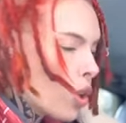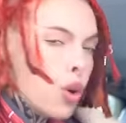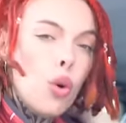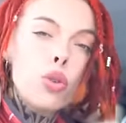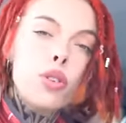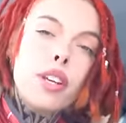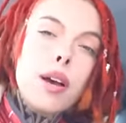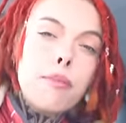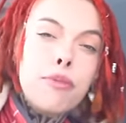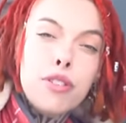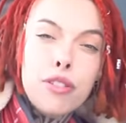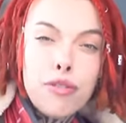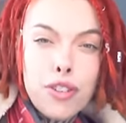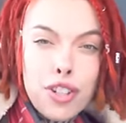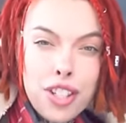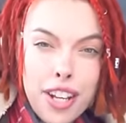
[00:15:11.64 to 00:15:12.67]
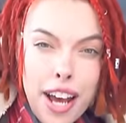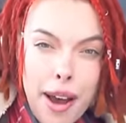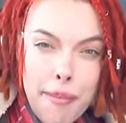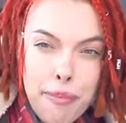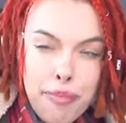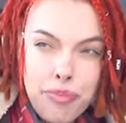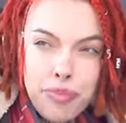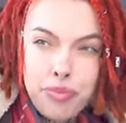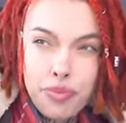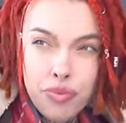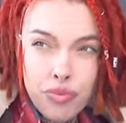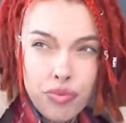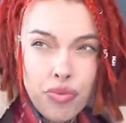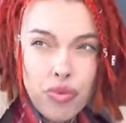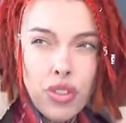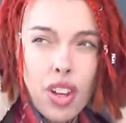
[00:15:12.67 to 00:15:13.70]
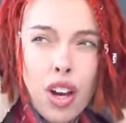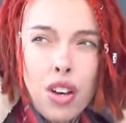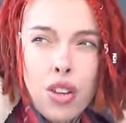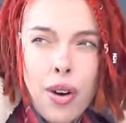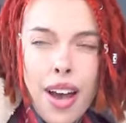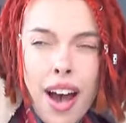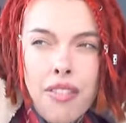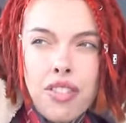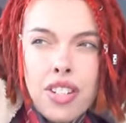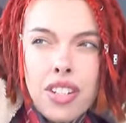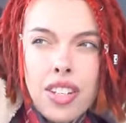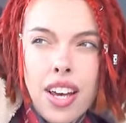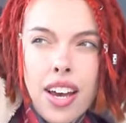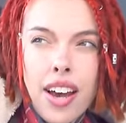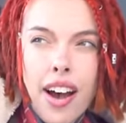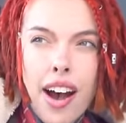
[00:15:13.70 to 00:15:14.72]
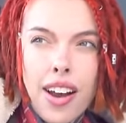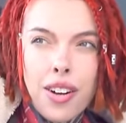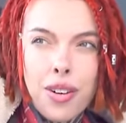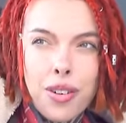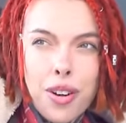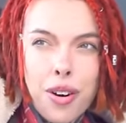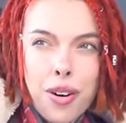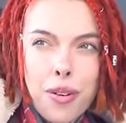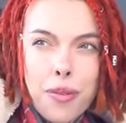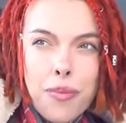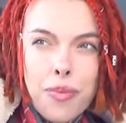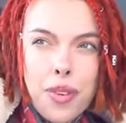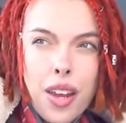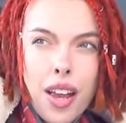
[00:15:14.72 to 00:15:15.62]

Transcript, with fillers: cold camp for the first time. Although I have to say, I don't know